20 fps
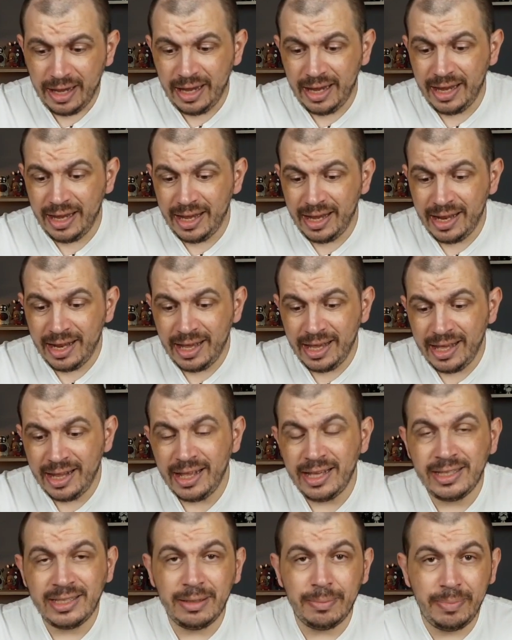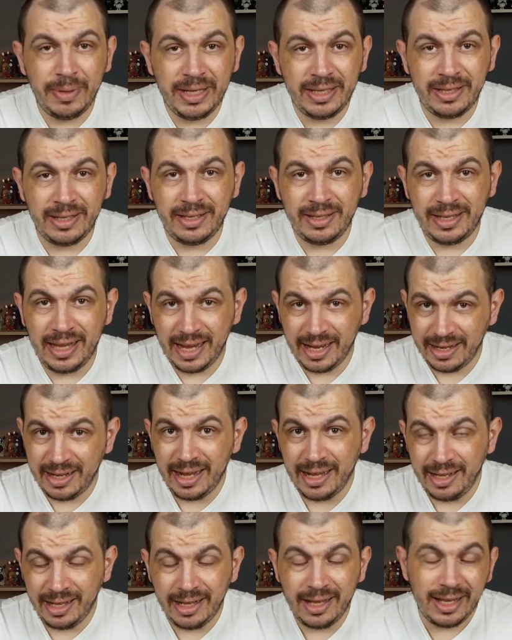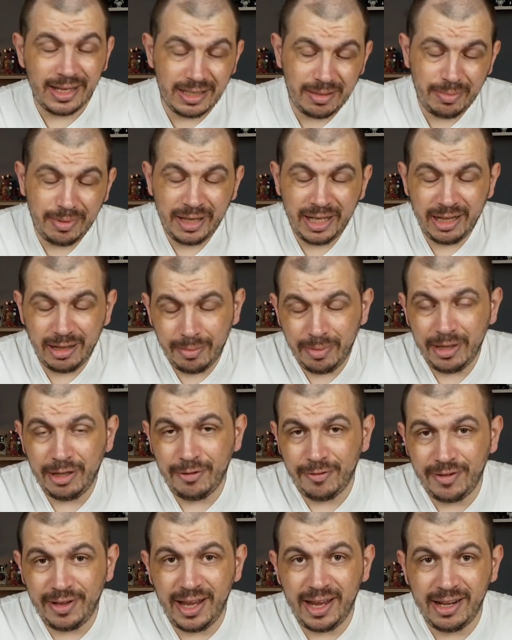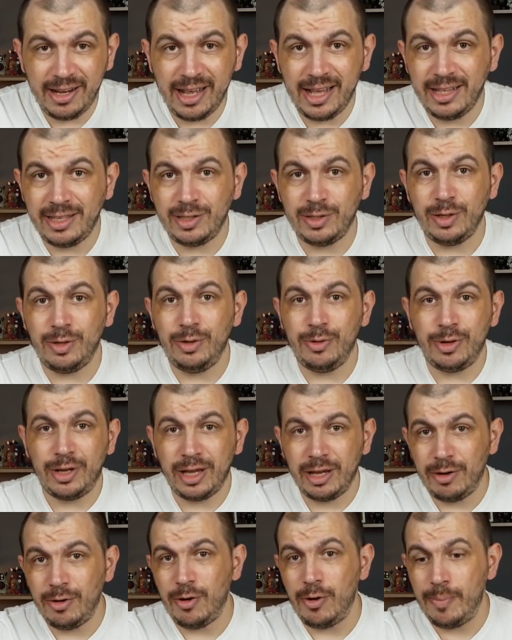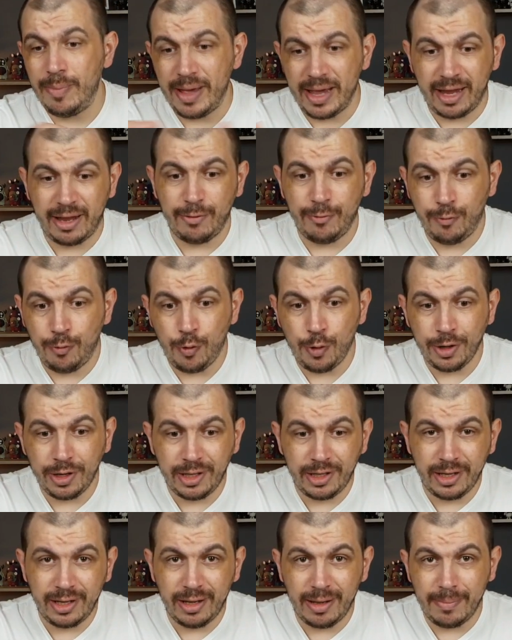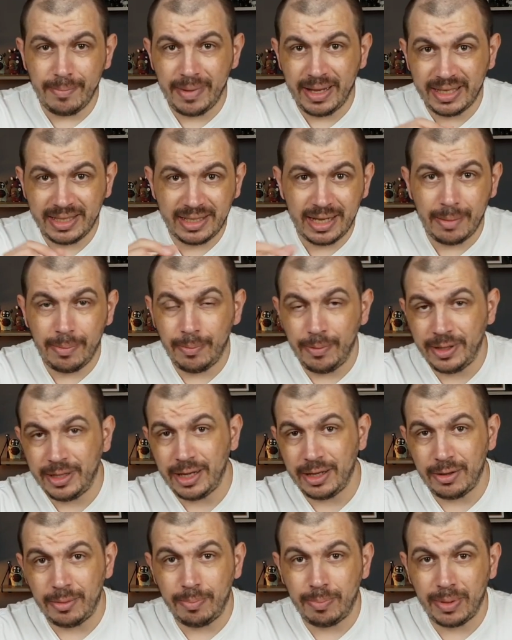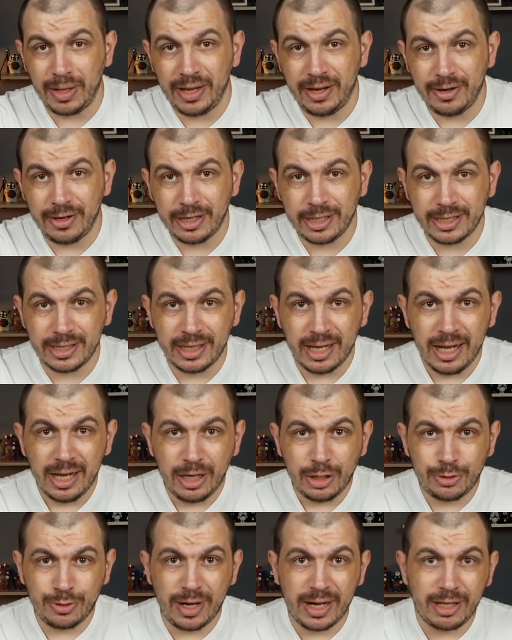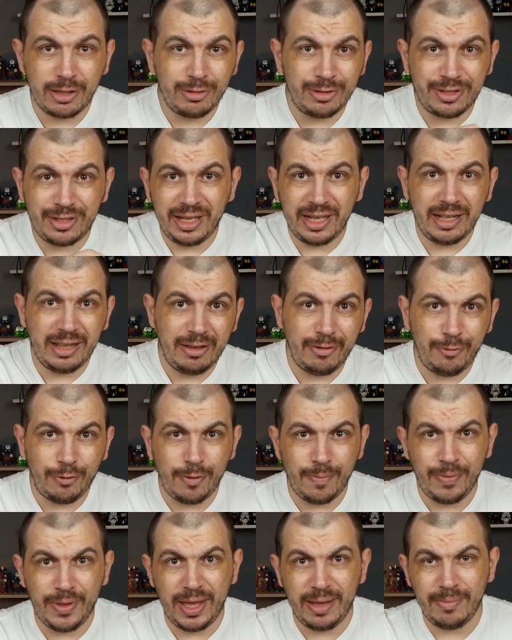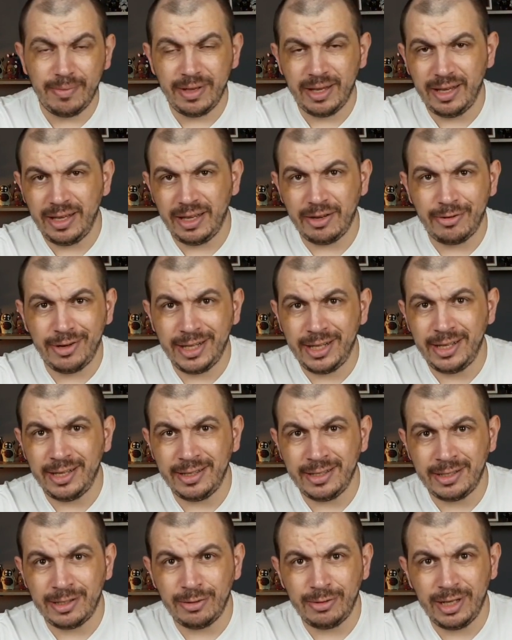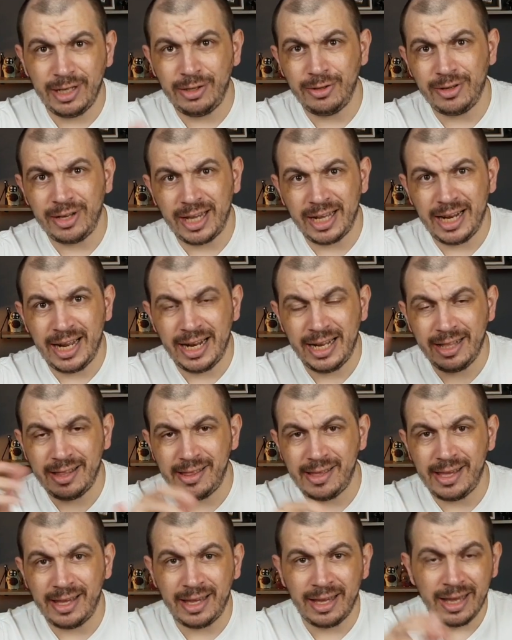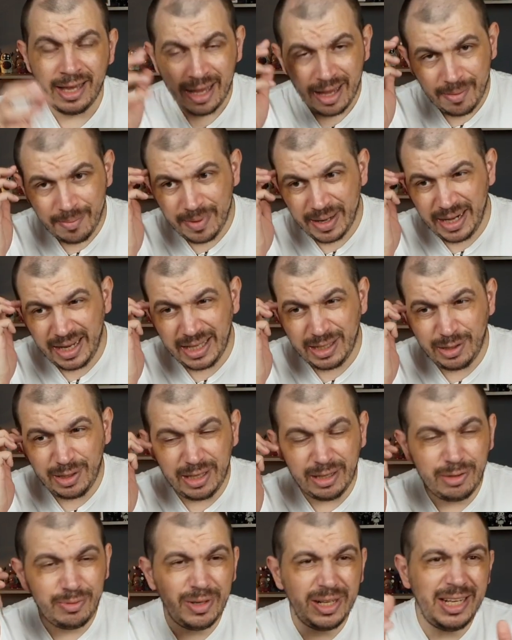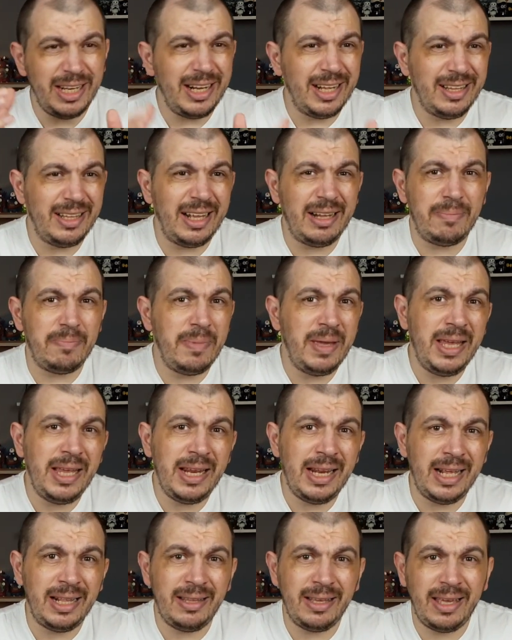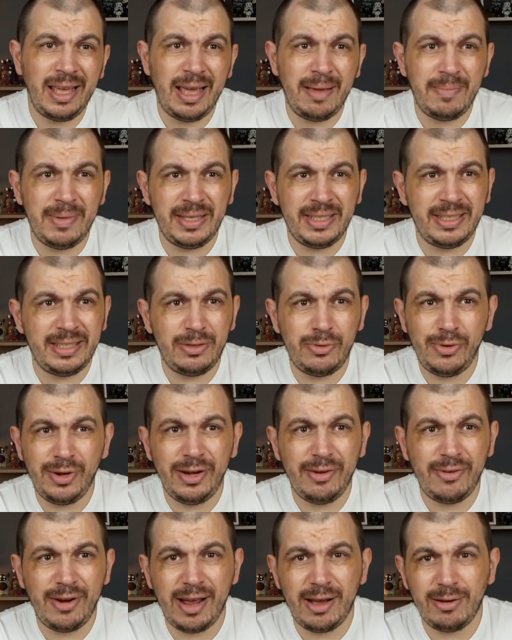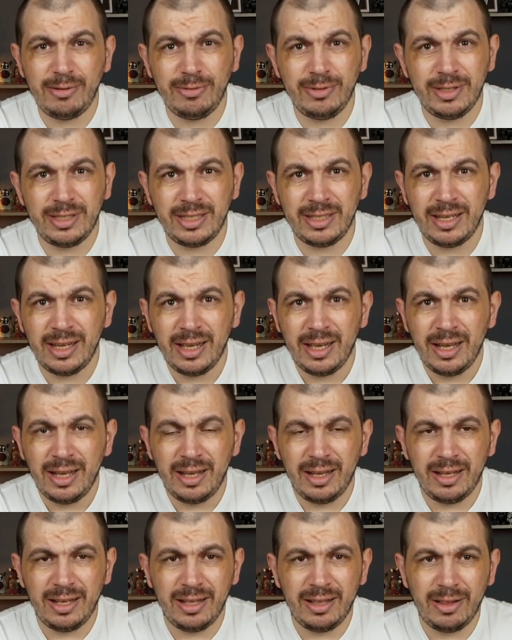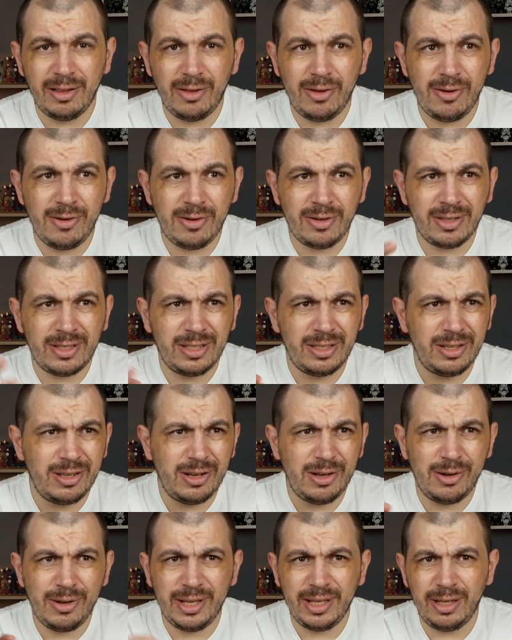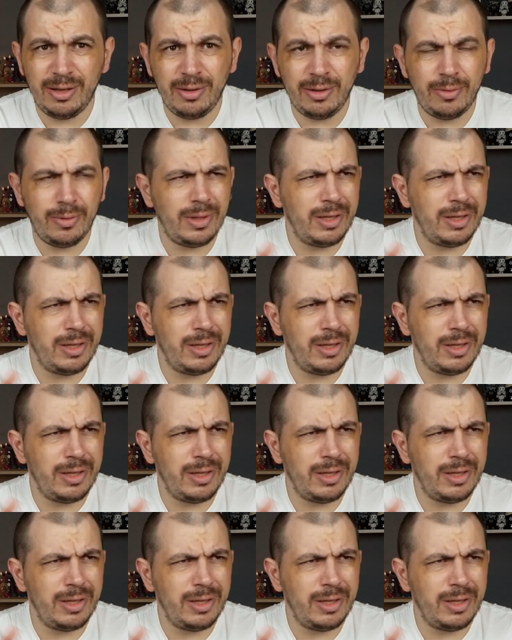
It, it, it is a bit take that, it has a little bit of take that, so you can go back and forth, uh, mess up with other players, trying to steal from them the uh, ingredients so they don't get anything. But it, it's really not that mean, and the game is three rounds uh, long, so it,